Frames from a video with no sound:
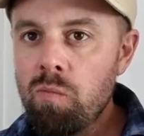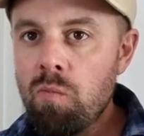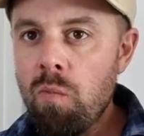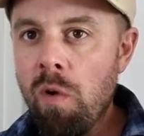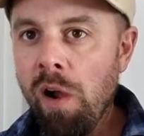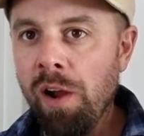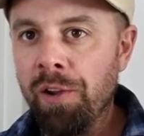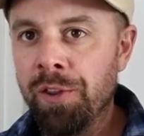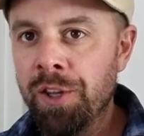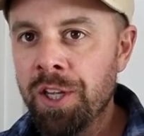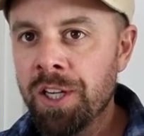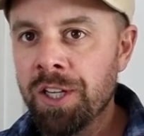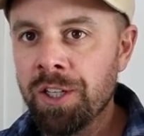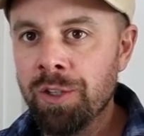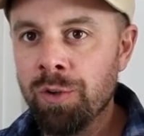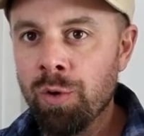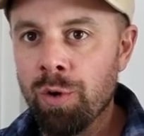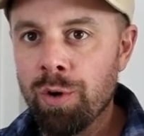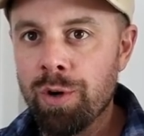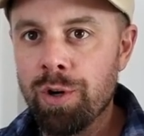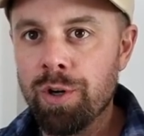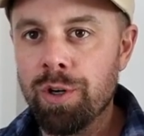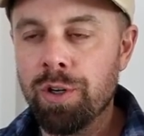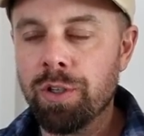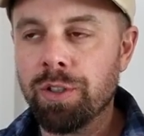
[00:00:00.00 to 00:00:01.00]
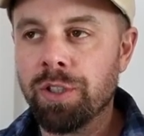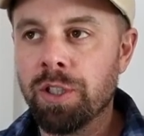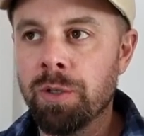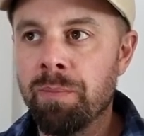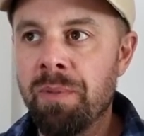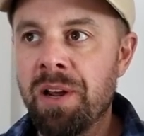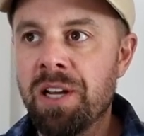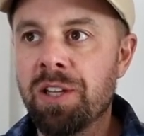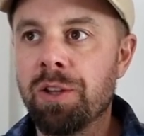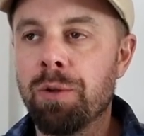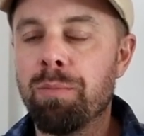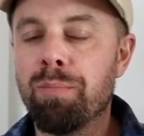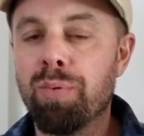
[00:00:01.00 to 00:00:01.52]
I think in order to
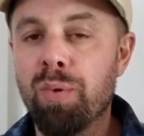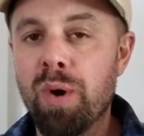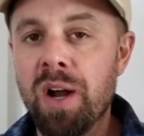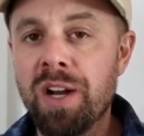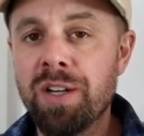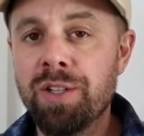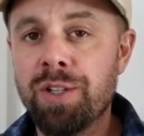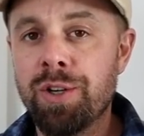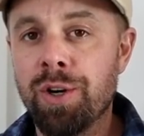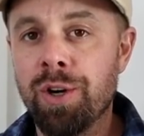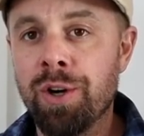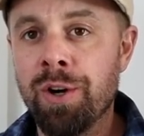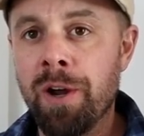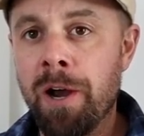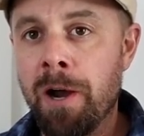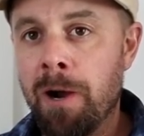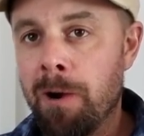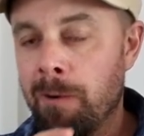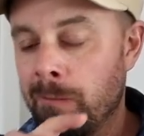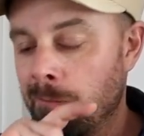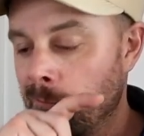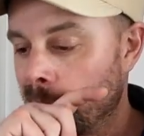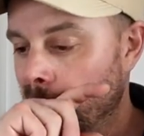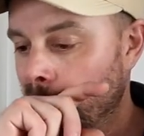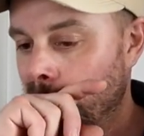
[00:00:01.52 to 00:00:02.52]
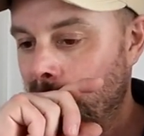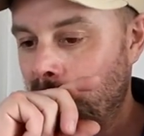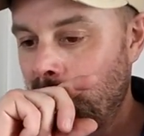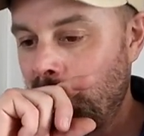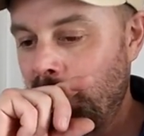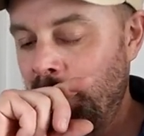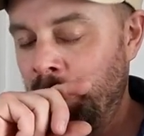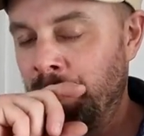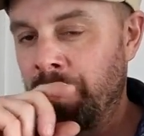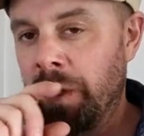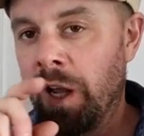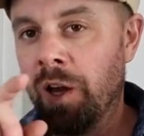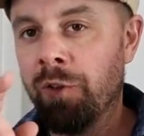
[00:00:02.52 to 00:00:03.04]
make the bread turn out,
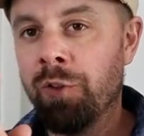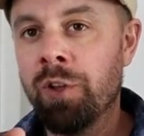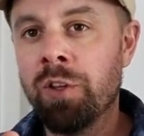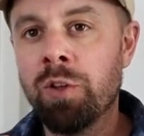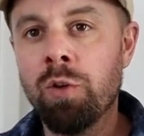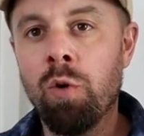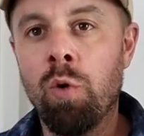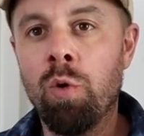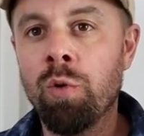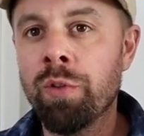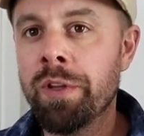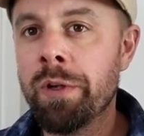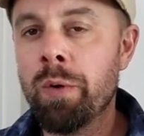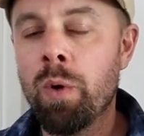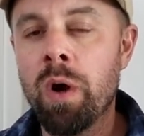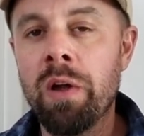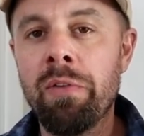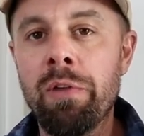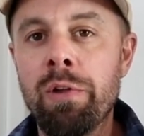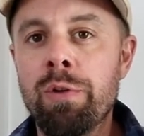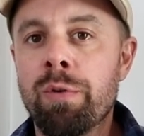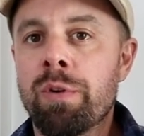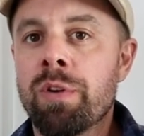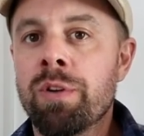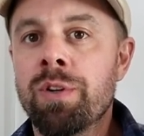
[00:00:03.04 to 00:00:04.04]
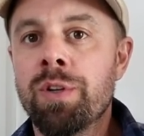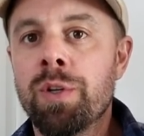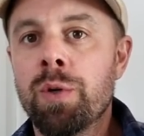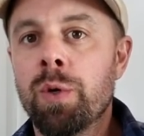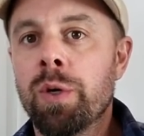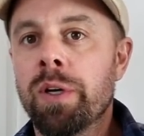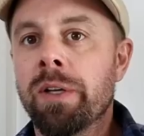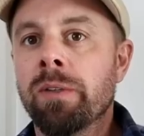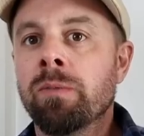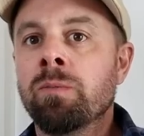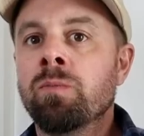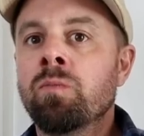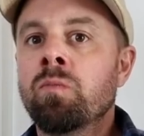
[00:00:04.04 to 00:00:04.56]
I think the only way that you can do
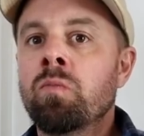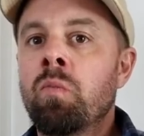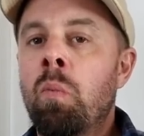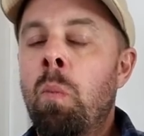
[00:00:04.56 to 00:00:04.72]
it